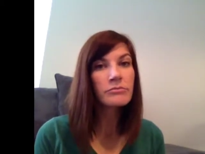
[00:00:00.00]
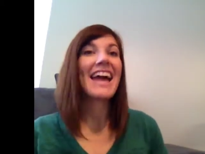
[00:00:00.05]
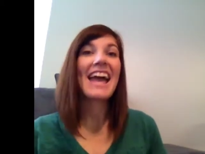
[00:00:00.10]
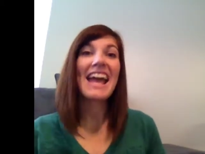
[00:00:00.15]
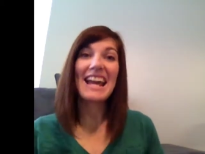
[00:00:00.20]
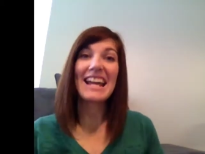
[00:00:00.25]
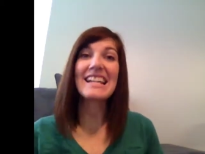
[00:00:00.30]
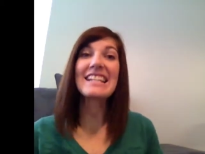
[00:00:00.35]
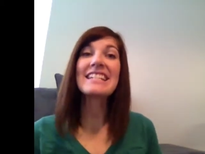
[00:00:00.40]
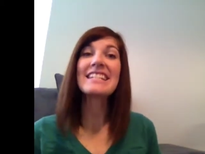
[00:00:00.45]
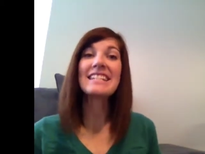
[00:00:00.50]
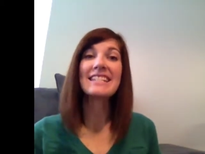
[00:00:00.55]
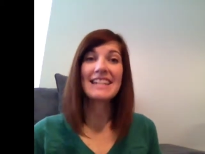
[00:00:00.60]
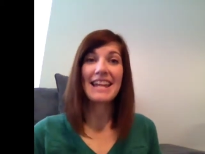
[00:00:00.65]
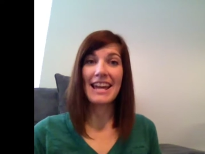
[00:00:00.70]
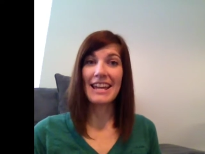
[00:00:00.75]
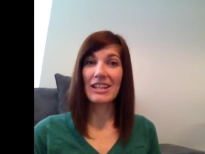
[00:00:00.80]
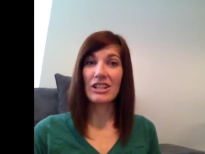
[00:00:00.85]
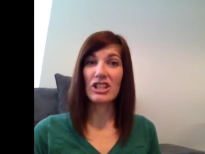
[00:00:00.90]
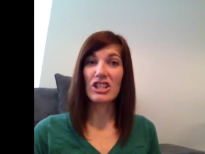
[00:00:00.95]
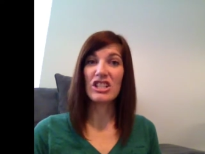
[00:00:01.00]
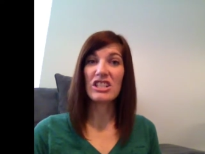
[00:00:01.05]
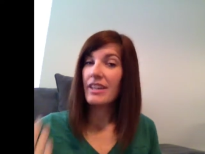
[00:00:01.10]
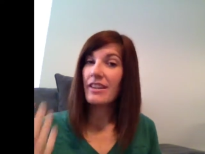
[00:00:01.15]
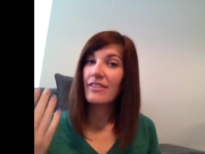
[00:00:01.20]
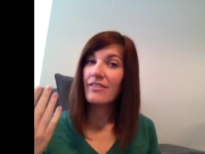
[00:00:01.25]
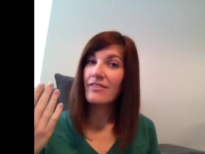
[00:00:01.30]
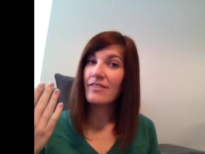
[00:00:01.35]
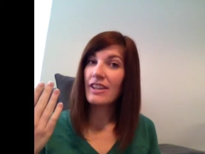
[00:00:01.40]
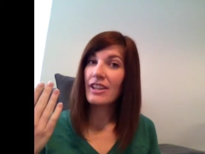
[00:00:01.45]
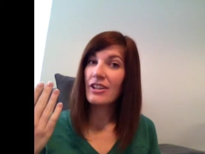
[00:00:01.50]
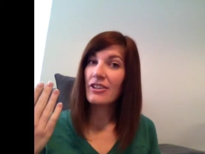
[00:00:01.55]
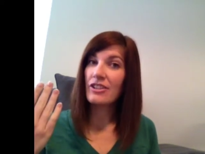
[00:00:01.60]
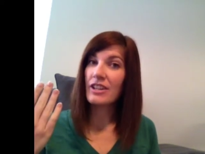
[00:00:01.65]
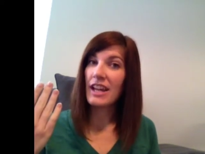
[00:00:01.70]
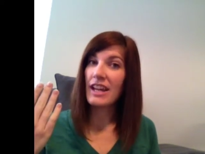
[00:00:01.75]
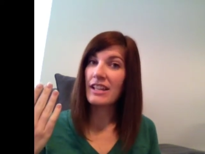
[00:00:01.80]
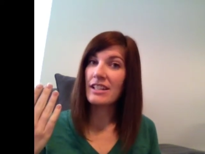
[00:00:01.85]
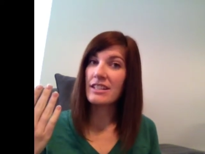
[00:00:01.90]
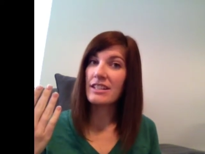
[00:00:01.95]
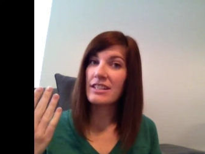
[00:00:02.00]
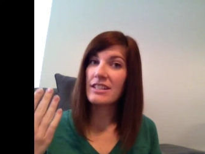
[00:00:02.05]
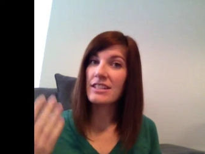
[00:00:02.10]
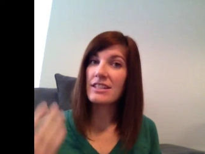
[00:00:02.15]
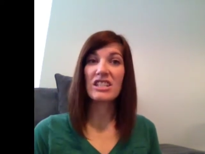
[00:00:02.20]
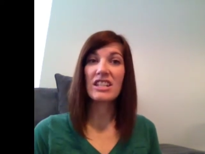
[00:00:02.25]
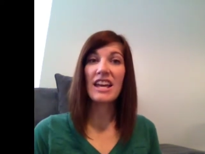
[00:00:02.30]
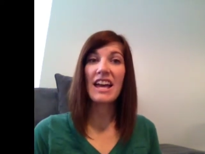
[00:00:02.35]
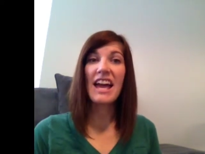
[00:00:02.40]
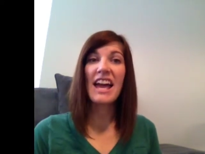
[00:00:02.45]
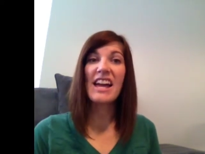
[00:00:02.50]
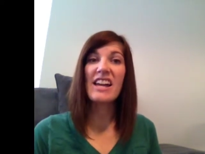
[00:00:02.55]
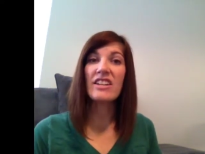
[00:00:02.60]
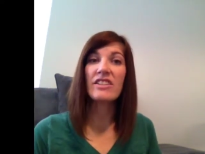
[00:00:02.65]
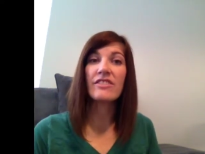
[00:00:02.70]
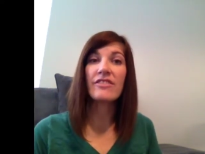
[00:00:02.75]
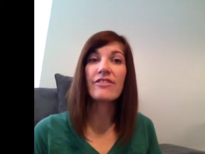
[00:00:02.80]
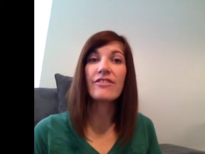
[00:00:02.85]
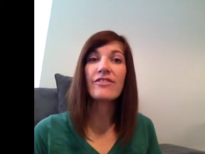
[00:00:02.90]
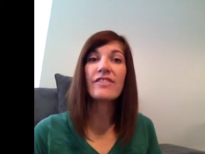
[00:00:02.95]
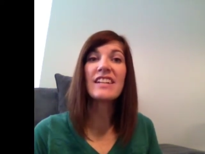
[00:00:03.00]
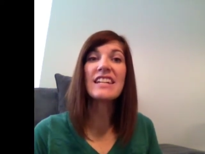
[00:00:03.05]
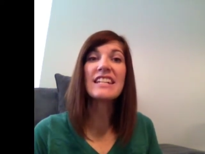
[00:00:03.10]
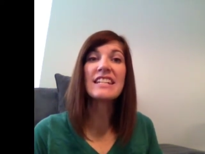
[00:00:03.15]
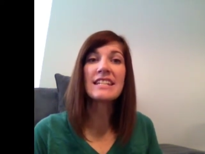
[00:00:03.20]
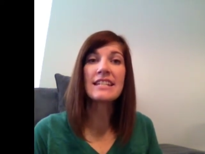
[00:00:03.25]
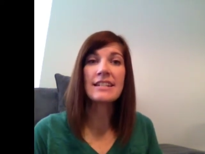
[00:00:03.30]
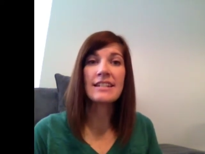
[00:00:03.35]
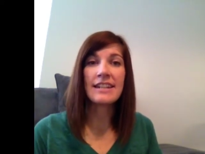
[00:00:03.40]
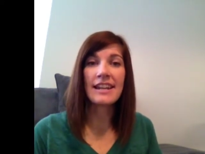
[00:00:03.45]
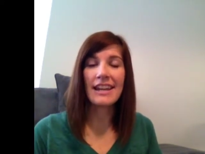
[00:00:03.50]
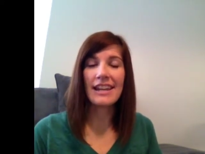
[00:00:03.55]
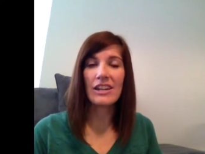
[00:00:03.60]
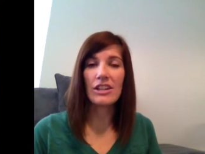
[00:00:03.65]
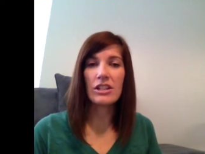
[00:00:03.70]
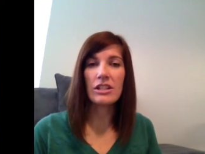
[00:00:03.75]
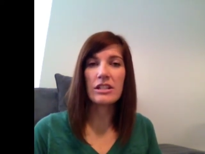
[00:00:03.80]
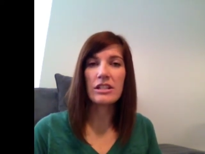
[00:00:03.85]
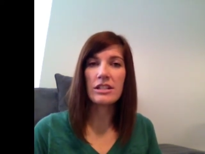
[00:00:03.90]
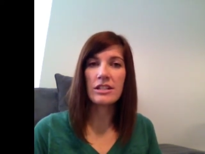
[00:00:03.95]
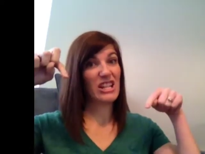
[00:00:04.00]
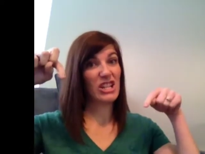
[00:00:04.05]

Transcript: Hand nails, fingernails, and feet nails,